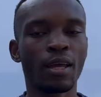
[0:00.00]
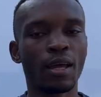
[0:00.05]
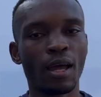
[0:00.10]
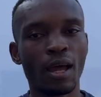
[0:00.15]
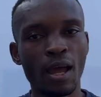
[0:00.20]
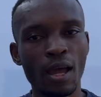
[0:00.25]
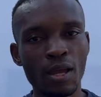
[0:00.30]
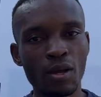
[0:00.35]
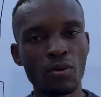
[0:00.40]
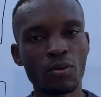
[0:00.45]

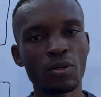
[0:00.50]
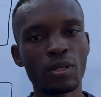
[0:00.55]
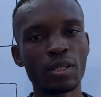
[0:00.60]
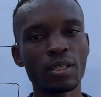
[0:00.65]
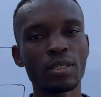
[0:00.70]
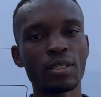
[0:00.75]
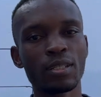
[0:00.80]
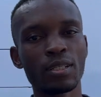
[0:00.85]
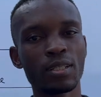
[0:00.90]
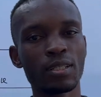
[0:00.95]
I already
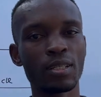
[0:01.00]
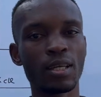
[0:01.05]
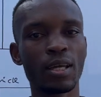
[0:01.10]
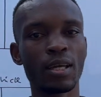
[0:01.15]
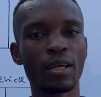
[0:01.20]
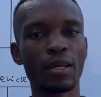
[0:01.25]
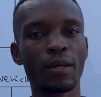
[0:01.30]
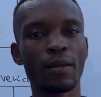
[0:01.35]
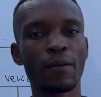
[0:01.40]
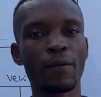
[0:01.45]
did
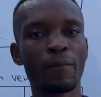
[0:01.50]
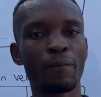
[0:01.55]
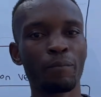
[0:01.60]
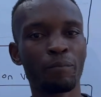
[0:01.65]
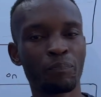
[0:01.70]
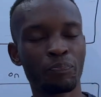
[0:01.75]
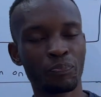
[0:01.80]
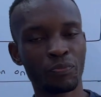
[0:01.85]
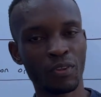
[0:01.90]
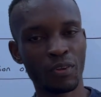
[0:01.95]
the
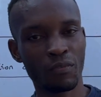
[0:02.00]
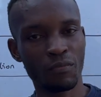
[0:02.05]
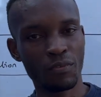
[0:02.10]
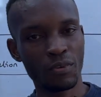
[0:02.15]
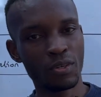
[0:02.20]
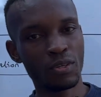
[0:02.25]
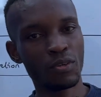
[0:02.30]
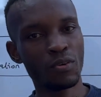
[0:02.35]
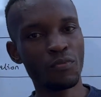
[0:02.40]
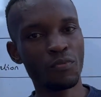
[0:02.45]

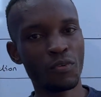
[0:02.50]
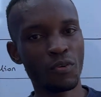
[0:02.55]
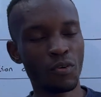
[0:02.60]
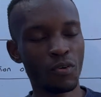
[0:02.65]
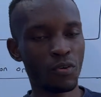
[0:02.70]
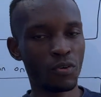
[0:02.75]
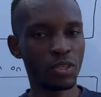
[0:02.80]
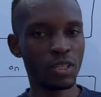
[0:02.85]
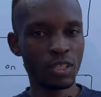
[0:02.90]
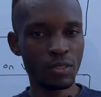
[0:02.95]
video
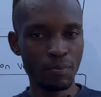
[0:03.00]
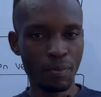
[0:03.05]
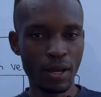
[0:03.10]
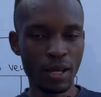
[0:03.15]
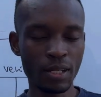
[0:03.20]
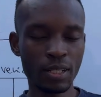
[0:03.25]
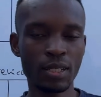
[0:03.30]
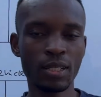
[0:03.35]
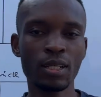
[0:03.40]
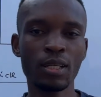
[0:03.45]
for this
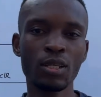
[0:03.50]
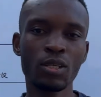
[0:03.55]
part,